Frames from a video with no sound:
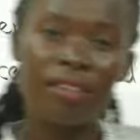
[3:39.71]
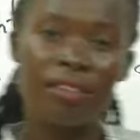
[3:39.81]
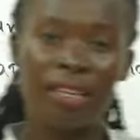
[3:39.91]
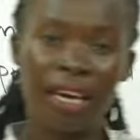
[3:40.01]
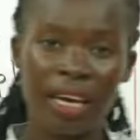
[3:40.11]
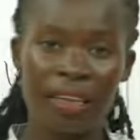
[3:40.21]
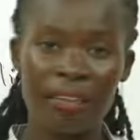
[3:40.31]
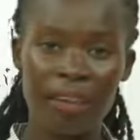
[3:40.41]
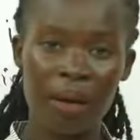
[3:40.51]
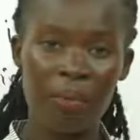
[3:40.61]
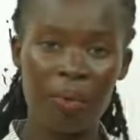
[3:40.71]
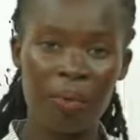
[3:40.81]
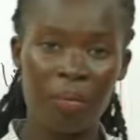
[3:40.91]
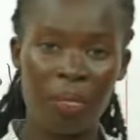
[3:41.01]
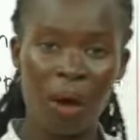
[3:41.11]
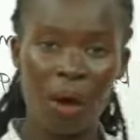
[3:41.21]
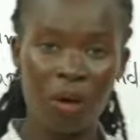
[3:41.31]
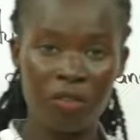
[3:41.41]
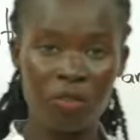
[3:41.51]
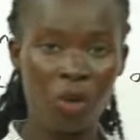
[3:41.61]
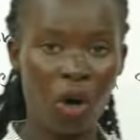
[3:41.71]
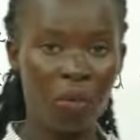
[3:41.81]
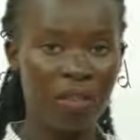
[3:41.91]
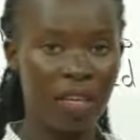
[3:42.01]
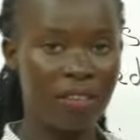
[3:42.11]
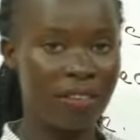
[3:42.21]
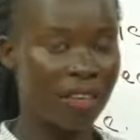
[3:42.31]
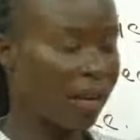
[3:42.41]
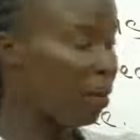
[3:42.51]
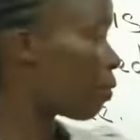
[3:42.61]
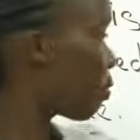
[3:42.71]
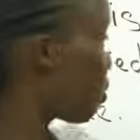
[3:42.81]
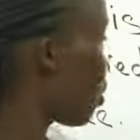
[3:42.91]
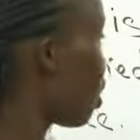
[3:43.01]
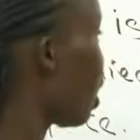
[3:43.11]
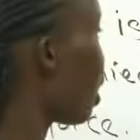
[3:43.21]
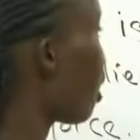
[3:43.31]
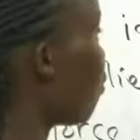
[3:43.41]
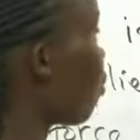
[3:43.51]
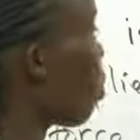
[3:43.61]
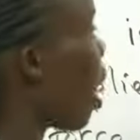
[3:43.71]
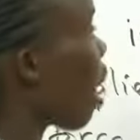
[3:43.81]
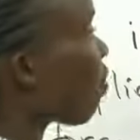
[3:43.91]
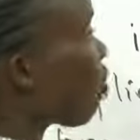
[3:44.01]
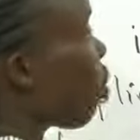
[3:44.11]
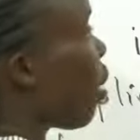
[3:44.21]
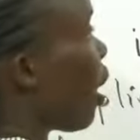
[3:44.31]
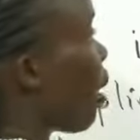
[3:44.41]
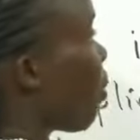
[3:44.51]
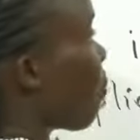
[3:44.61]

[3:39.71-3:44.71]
take example of two objects here. If you have your A